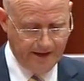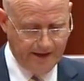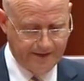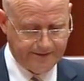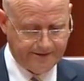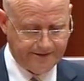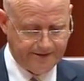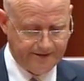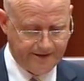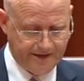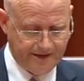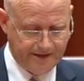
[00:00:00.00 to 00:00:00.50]
and
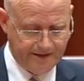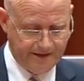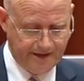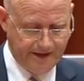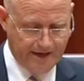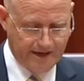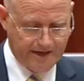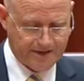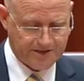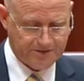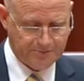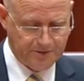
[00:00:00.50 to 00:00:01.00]
the then
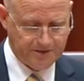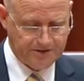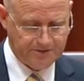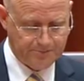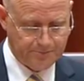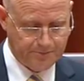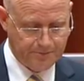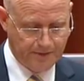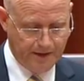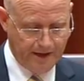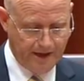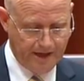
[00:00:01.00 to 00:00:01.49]
Archbishop
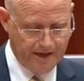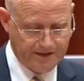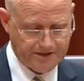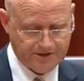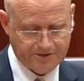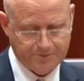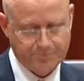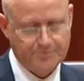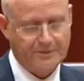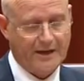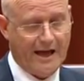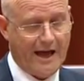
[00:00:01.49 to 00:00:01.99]

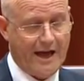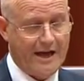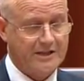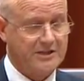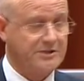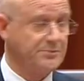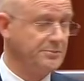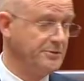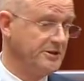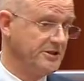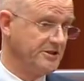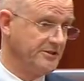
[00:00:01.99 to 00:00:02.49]

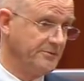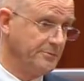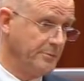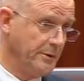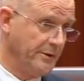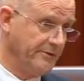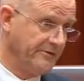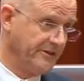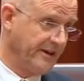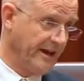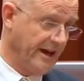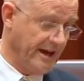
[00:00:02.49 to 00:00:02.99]

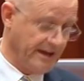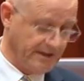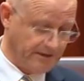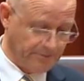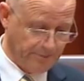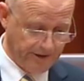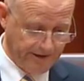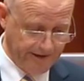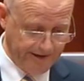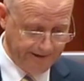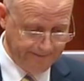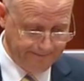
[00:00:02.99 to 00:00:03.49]
of
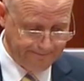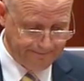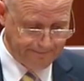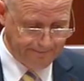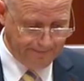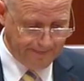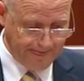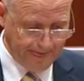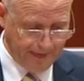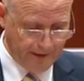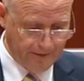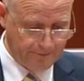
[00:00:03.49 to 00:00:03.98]
Canterbury,
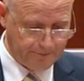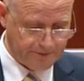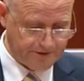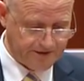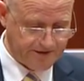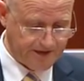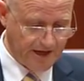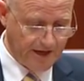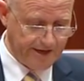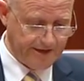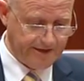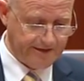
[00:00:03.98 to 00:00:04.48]
who
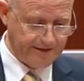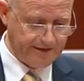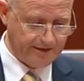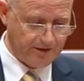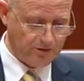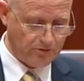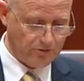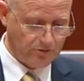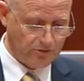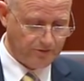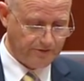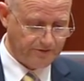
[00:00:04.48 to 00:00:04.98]
presided in the
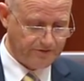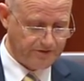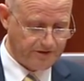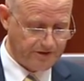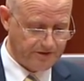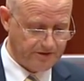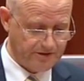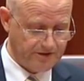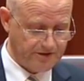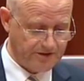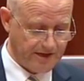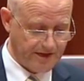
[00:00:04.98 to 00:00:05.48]
Court of
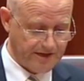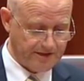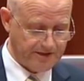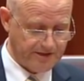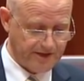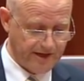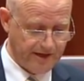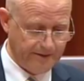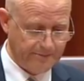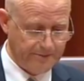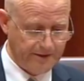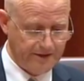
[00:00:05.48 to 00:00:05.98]
Star
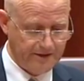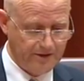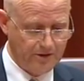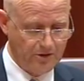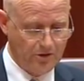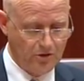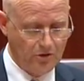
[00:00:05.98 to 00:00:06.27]
Chamber,